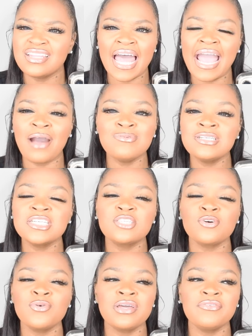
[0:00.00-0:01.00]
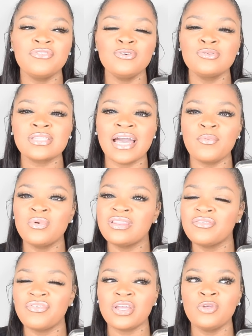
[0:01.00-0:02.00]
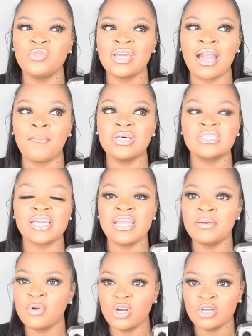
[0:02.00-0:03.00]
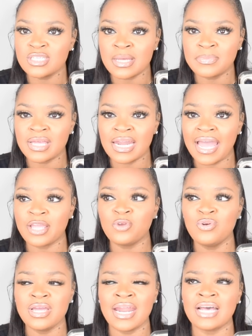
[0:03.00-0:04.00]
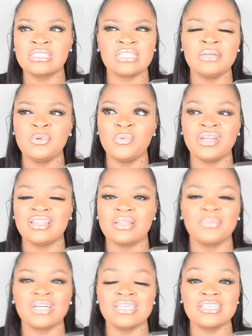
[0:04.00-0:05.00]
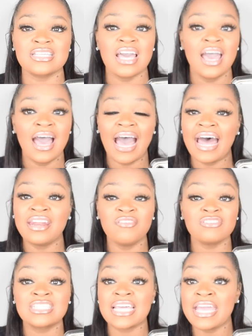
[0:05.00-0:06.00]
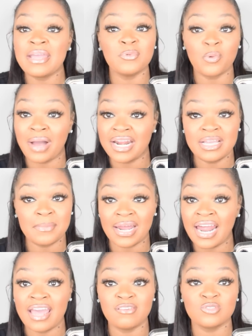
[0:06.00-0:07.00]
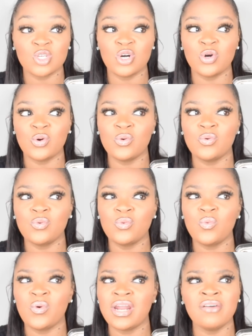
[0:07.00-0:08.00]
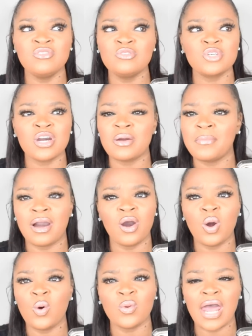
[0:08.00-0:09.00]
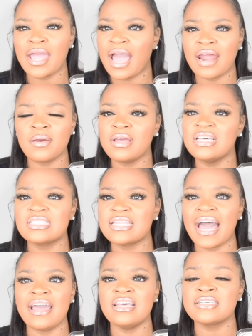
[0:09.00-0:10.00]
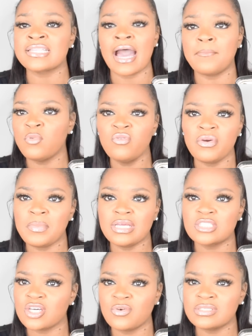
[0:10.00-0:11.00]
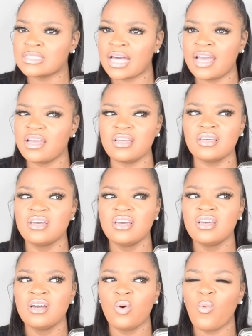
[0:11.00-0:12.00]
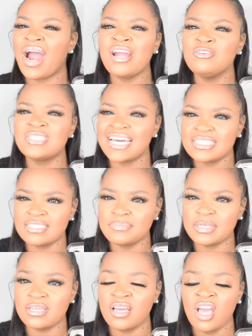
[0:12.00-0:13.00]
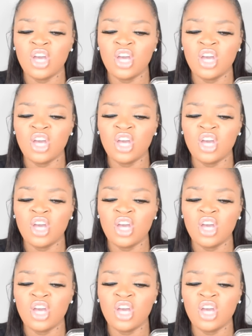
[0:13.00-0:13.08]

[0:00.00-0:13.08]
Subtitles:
Like, I was just so confused. Like, what the fuck you think I'm a scammer or something? Like, you cannot scam me with nothing because I never scammed nobody in my life. So whatever you talking about, like, it's not moving me. So it's like, why are you texting me?